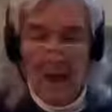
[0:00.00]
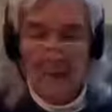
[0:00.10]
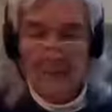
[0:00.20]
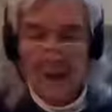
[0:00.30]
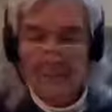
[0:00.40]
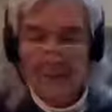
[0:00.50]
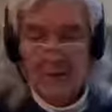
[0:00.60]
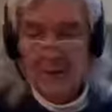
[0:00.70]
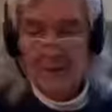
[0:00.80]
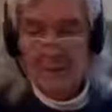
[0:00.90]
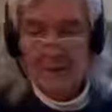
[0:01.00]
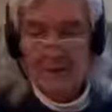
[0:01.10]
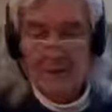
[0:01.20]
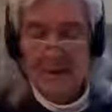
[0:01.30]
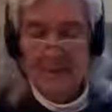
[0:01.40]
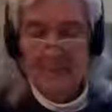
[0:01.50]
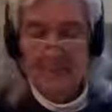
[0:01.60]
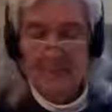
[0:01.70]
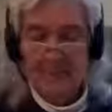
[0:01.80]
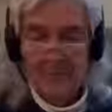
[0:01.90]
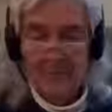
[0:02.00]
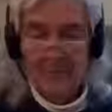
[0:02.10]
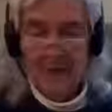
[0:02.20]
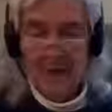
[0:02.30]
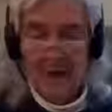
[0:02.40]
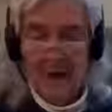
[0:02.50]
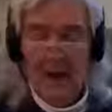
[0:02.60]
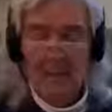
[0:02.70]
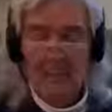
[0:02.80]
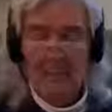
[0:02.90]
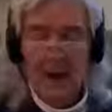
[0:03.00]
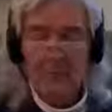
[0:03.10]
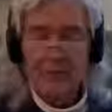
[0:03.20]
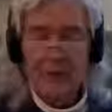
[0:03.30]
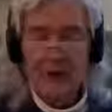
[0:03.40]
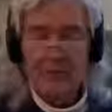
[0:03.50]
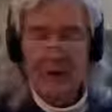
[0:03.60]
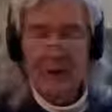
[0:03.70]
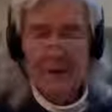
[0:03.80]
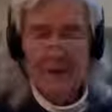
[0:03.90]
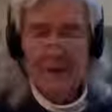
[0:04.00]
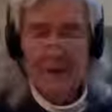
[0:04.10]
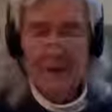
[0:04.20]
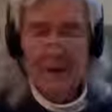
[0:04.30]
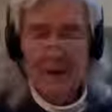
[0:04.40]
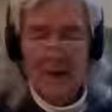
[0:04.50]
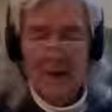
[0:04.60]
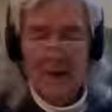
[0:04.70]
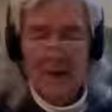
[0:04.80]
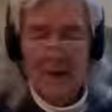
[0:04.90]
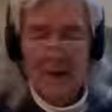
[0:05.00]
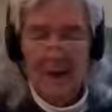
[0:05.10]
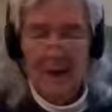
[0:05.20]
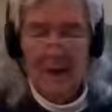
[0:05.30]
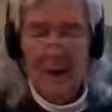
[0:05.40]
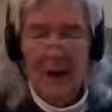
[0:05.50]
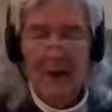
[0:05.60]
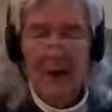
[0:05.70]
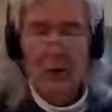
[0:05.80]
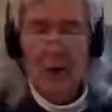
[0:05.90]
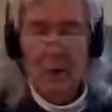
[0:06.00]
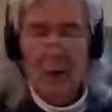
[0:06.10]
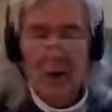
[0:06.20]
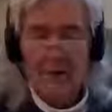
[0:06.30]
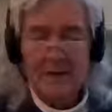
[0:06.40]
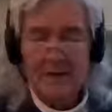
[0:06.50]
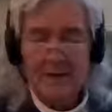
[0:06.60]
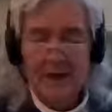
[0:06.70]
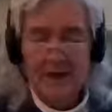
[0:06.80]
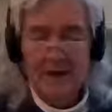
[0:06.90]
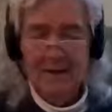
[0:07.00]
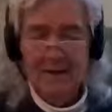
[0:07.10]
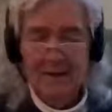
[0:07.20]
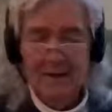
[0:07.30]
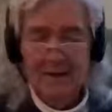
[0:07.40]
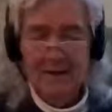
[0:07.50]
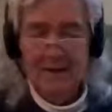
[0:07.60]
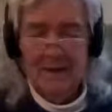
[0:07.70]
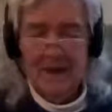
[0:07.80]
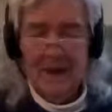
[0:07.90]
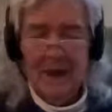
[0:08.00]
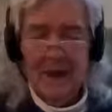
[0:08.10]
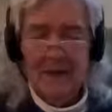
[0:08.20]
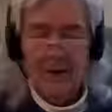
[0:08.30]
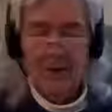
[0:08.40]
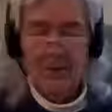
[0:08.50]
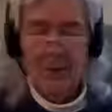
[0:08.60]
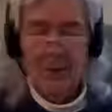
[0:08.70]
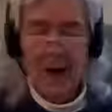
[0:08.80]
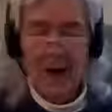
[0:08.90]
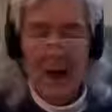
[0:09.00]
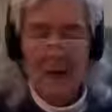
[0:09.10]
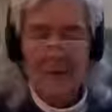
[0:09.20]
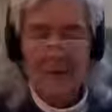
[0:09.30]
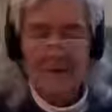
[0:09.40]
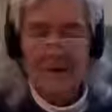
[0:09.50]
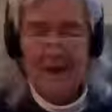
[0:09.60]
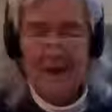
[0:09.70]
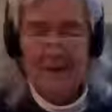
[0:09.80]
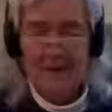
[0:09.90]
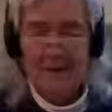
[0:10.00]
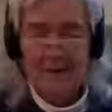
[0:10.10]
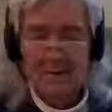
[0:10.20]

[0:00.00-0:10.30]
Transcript: I don't have to know what to say. And my prayer is, I know what I want to say. I don't know how to say it.